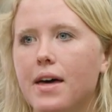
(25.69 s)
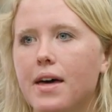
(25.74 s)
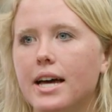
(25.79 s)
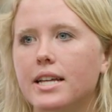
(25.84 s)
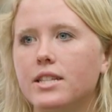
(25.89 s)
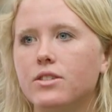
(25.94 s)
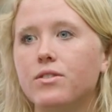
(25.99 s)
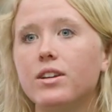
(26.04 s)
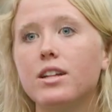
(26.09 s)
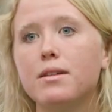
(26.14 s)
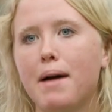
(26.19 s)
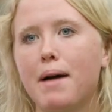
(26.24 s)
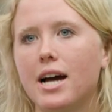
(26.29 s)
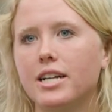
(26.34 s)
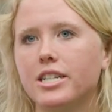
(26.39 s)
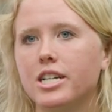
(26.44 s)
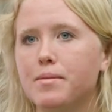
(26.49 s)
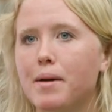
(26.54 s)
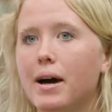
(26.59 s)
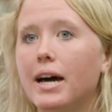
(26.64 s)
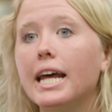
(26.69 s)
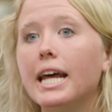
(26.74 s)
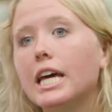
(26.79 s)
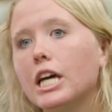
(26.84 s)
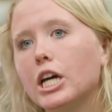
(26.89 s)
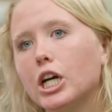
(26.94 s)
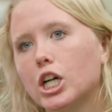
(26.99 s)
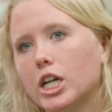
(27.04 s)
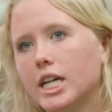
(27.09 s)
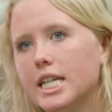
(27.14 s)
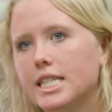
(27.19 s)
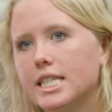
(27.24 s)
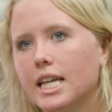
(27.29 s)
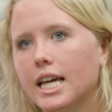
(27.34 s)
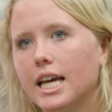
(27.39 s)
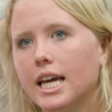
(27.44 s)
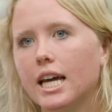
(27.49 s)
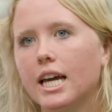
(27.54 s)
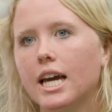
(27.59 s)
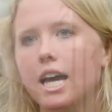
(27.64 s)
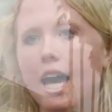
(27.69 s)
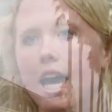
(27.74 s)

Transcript: that's really passionate about increasing